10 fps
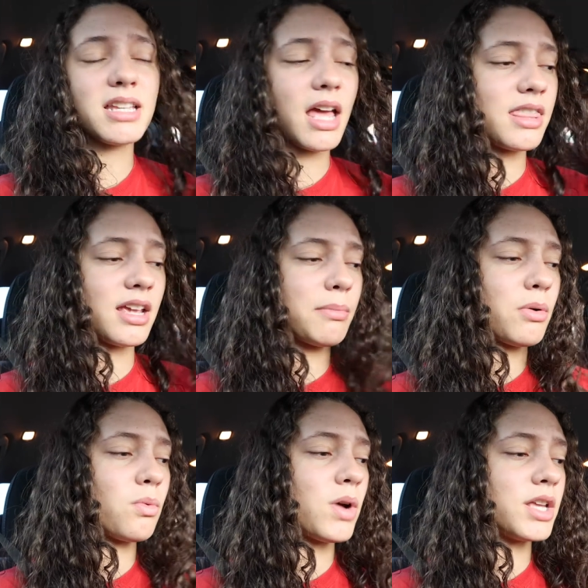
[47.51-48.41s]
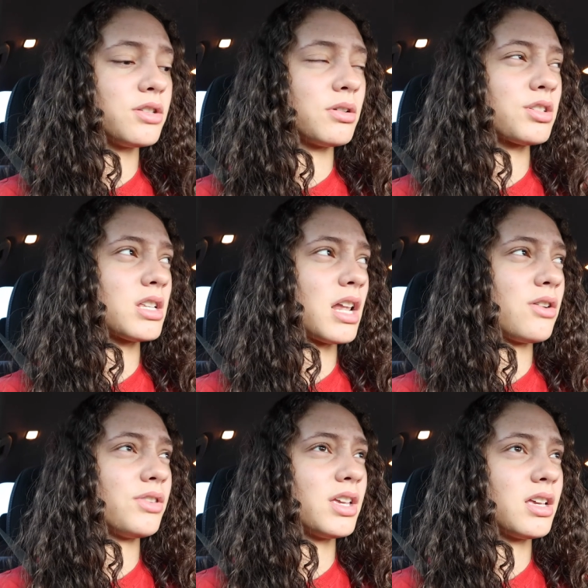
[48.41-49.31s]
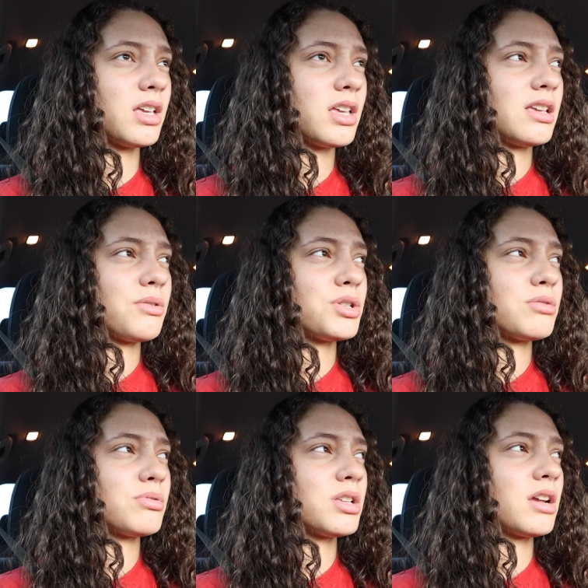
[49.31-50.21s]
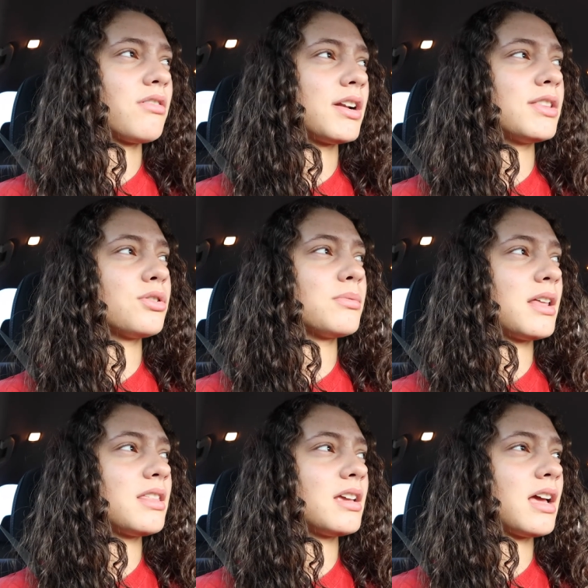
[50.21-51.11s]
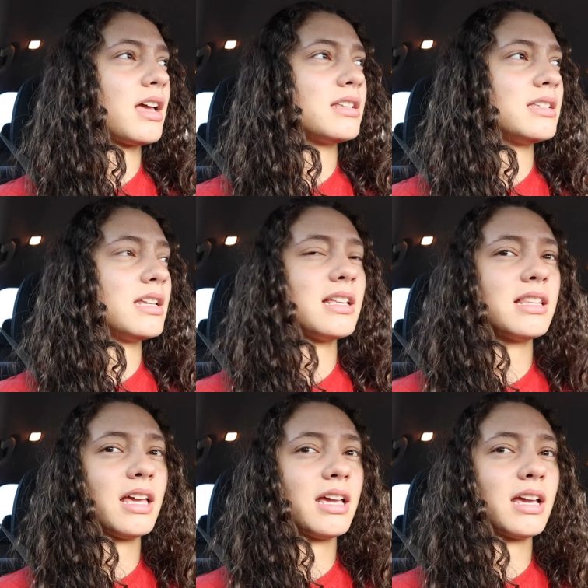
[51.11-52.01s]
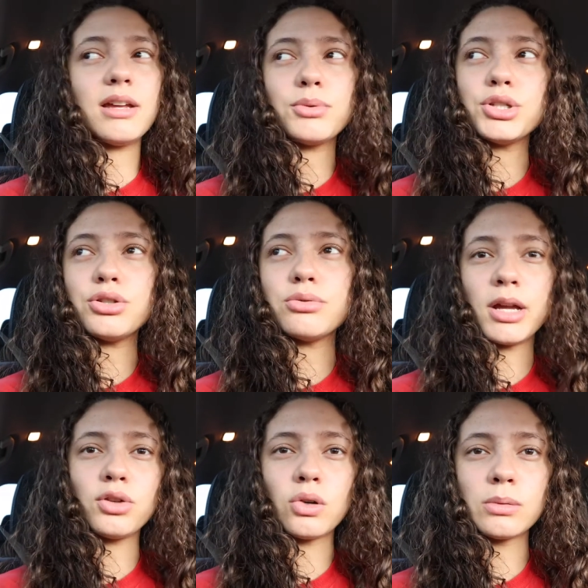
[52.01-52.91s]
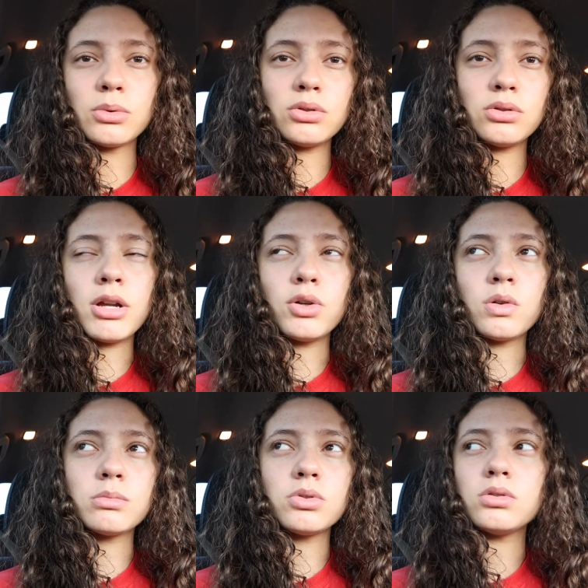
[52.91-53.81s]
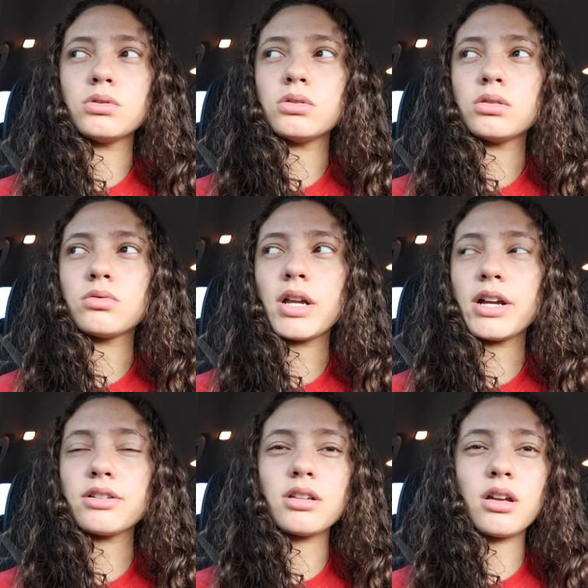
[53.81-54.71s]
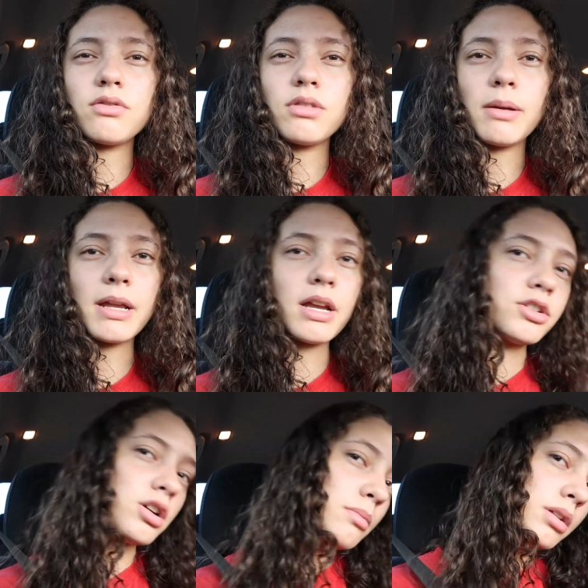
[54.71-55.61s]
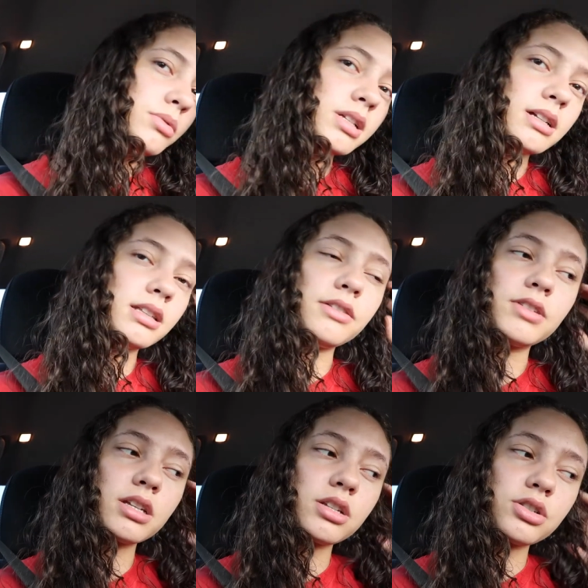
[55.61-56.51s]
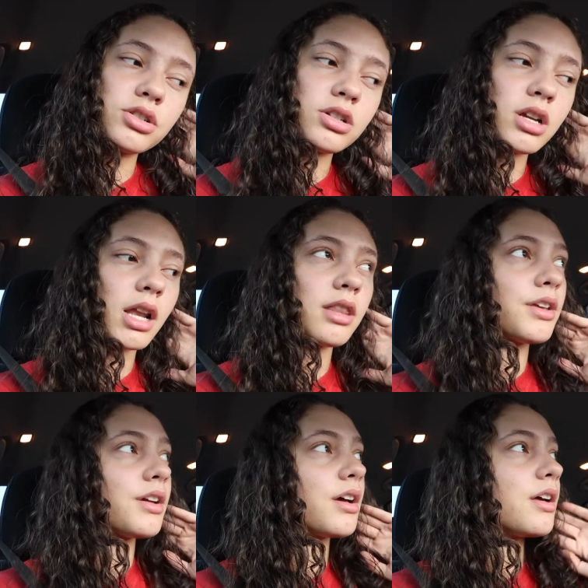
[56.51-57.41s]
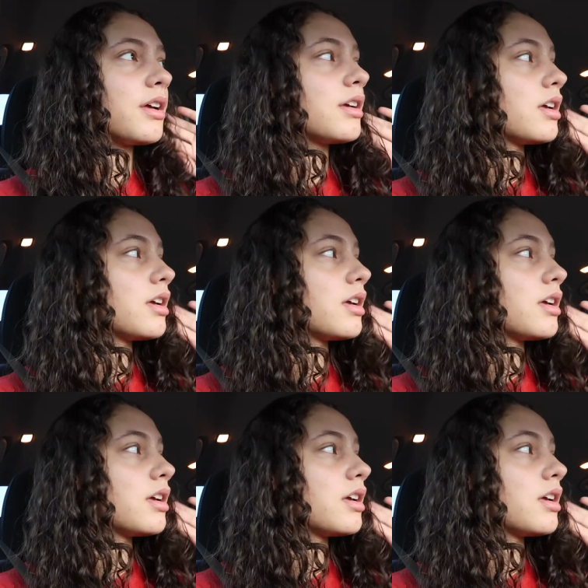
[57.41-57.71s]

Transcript: I think I put way too much because I don't think, I think I was just supposed to like, run it through but I think I did it like I would do my normal, my normal hair stuff, like my hair gel, but it was like a leave-in conditioner and I think I